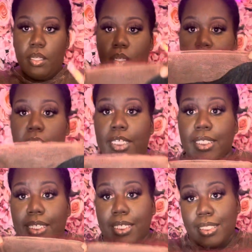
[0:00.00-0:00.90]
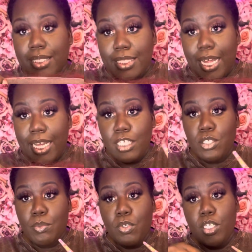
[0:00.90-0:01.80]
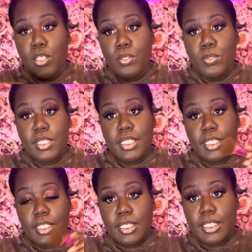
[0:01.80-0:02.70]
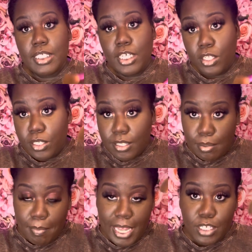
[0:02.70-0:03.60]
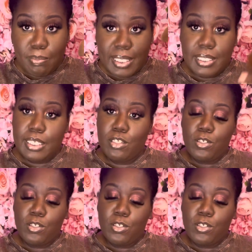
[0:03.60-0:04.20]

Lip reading: And this lace is light, so I'm going to use this concealer to match my skin